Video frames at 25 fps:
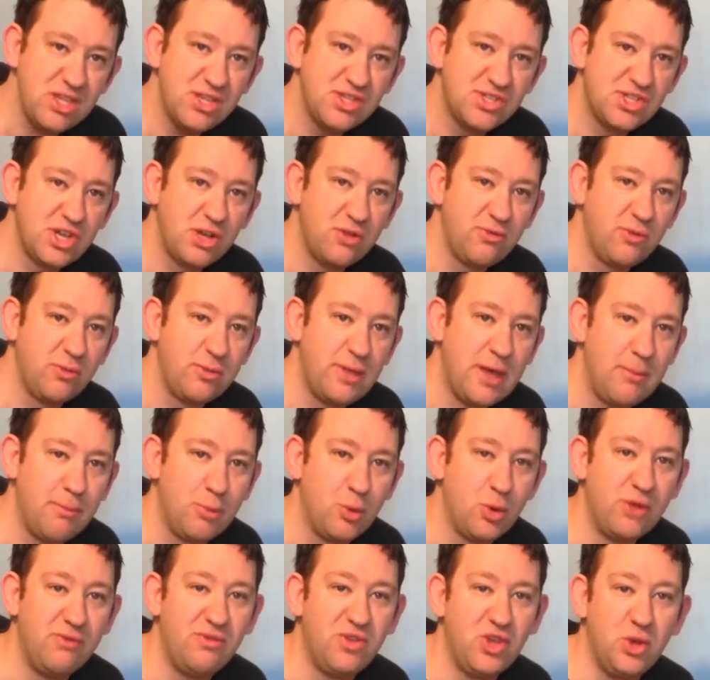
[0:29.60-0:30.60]
So from that
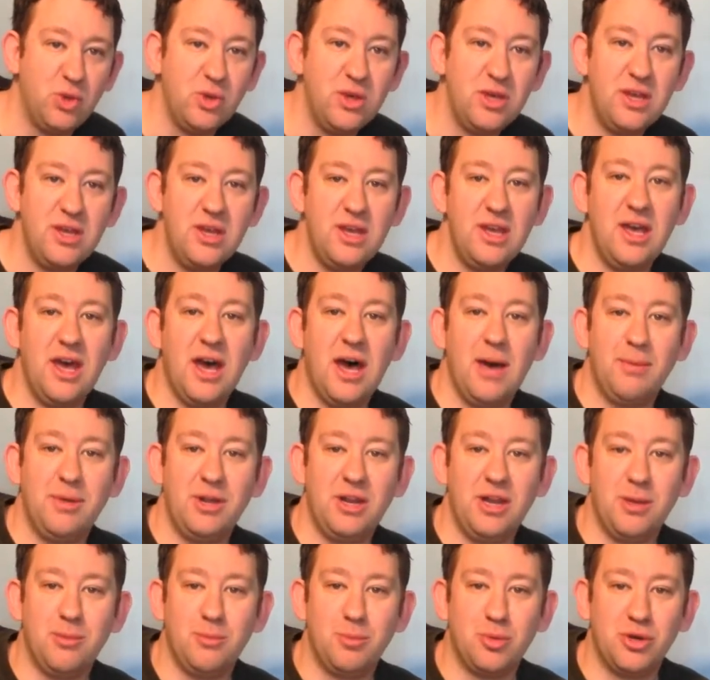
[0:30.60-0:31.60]
point of view, I've
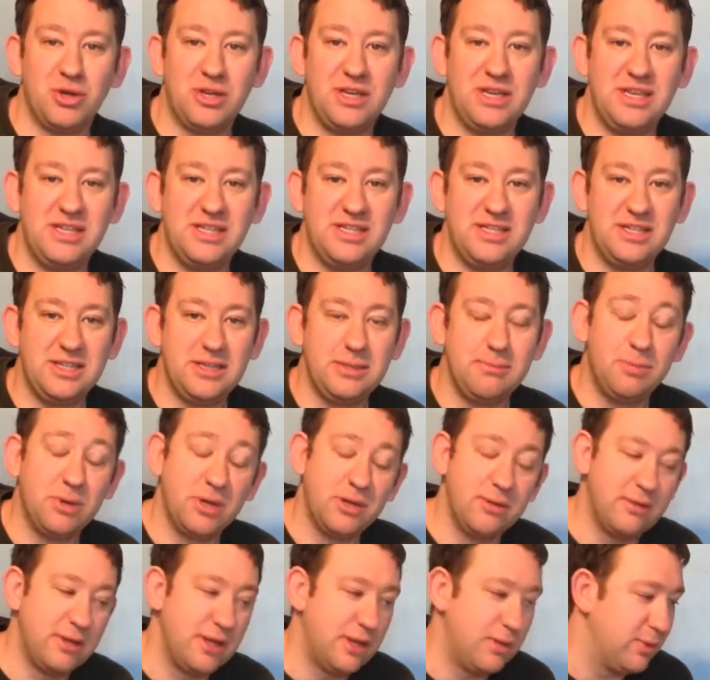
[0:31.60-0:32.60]
been up pretty easily,
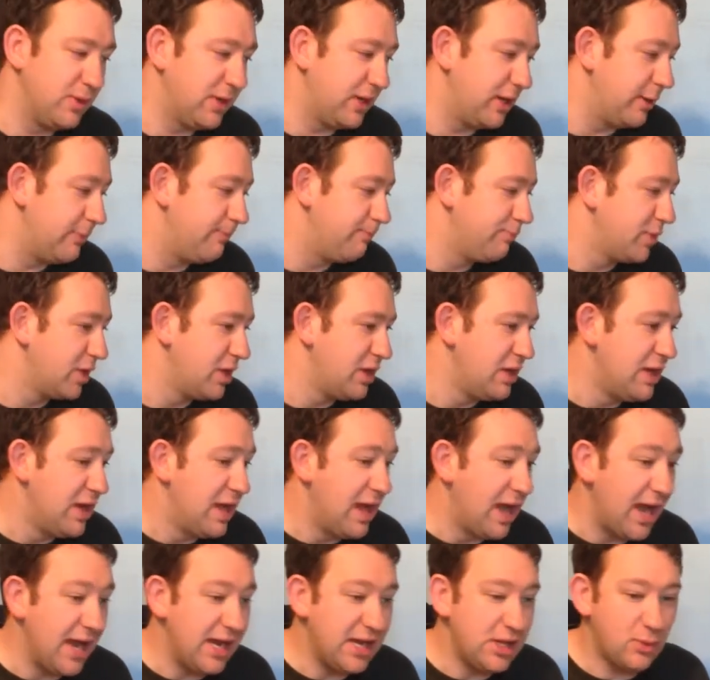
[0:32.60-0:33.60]
but there we go.
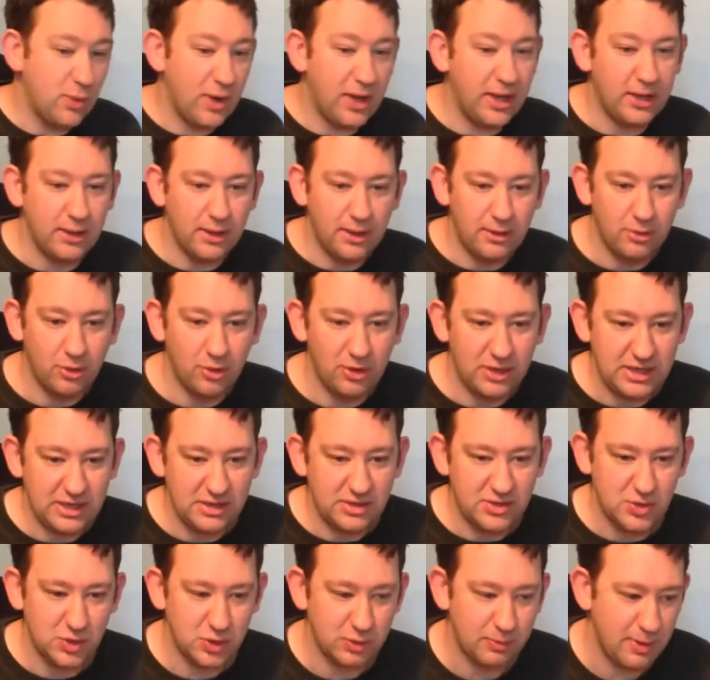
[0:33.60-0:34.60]
Anyway, I'm not here
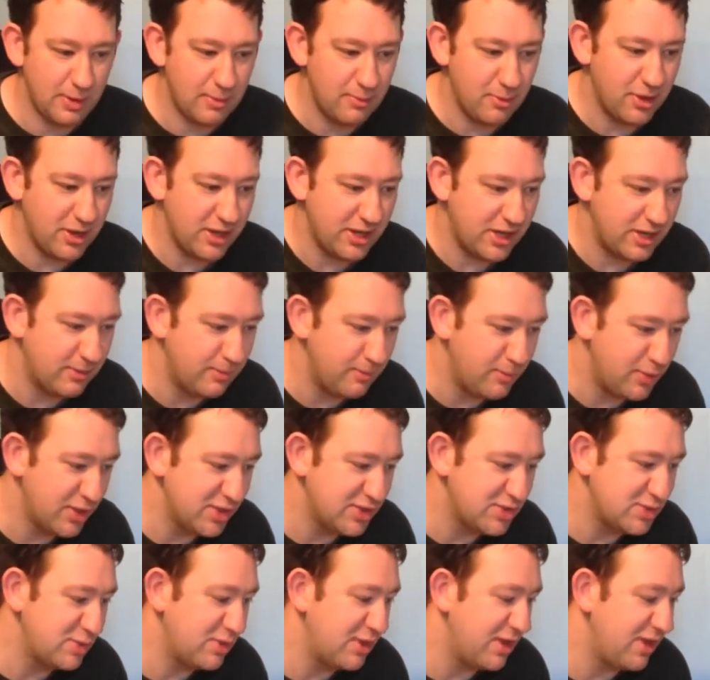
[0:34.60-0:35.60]
to talk about my
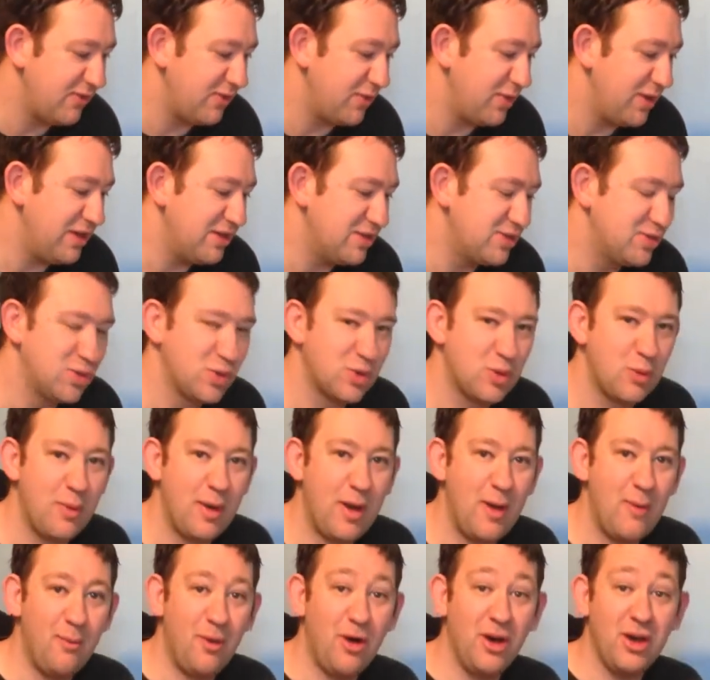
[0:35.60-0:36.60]
personal life, I'm here to talk
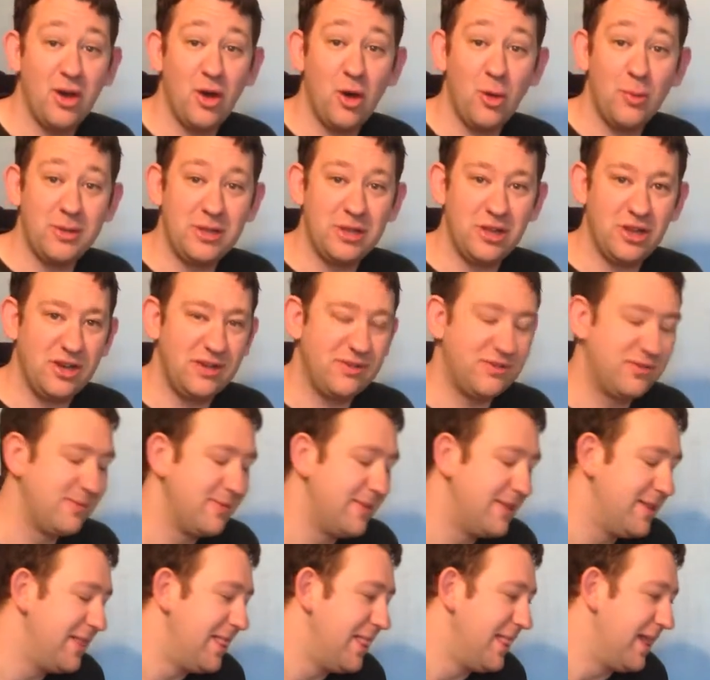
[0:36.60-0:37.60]
about my hobby life.
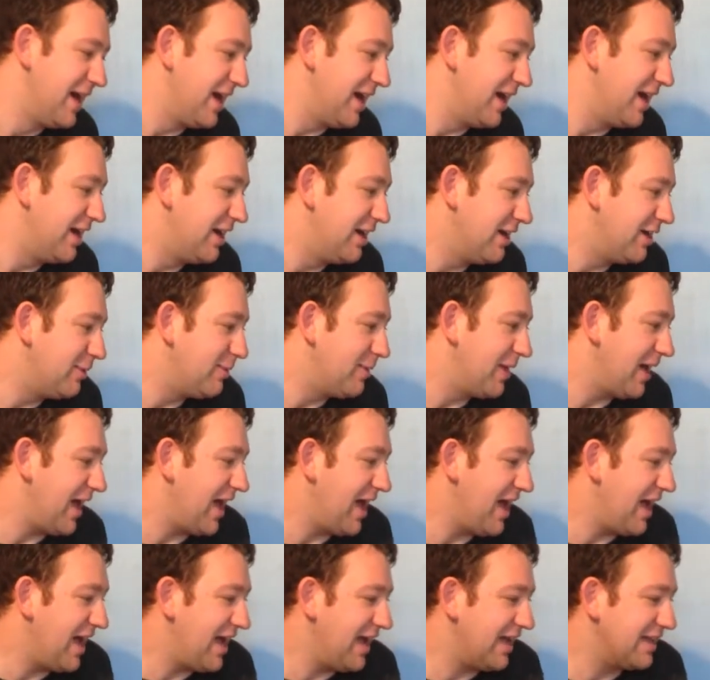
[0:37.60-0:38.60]

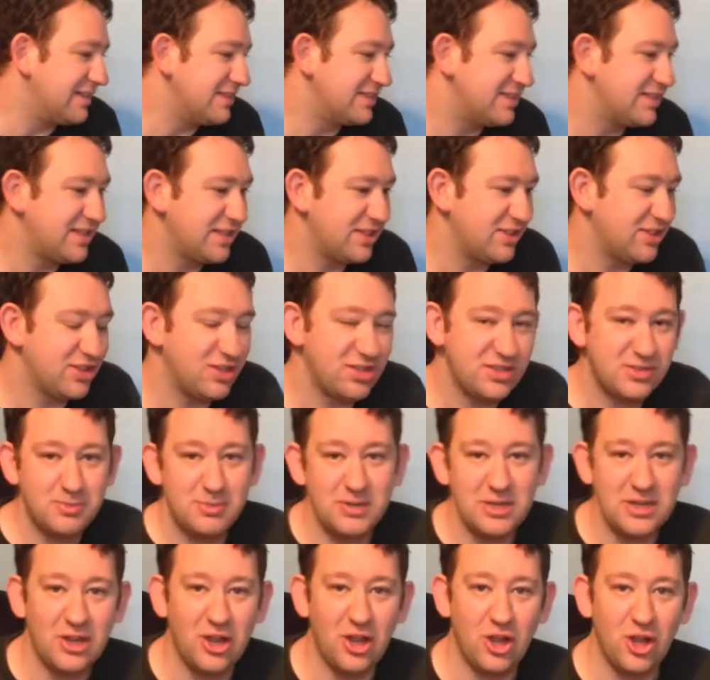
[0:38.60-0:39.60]
And there's
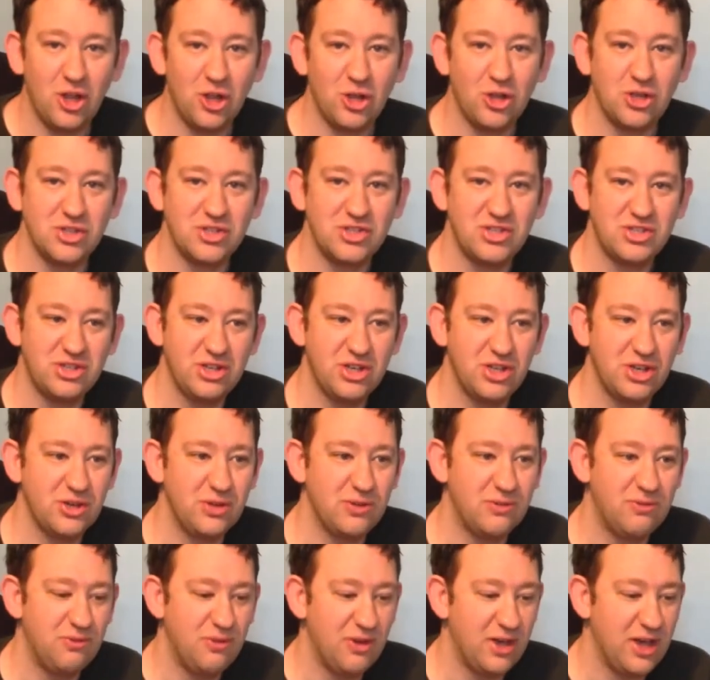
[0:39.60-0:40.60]
been lots
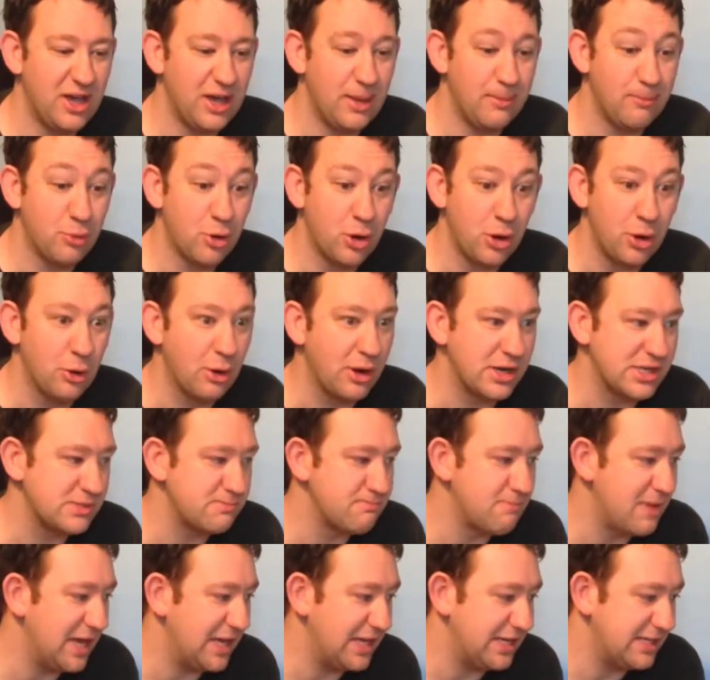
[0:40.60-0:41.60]
of progress
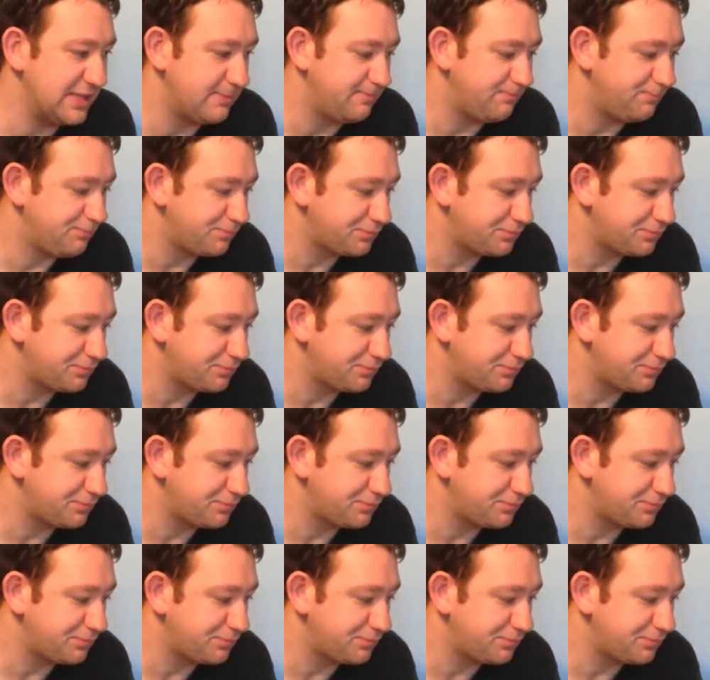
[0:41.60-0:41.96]
made.